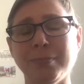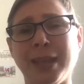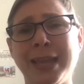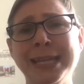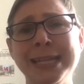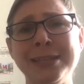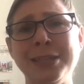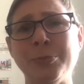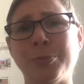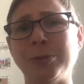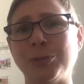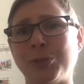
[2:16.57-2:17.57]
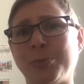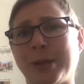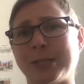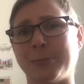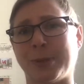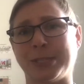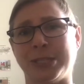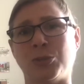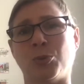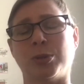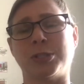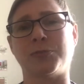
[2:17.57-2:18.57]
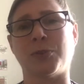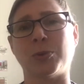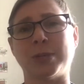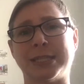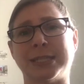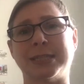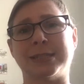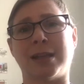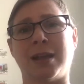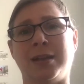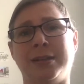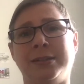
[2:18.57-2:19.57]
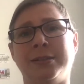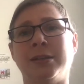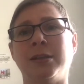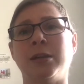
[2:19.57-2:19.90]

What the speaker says: And the Approach to Prospecting course focuses on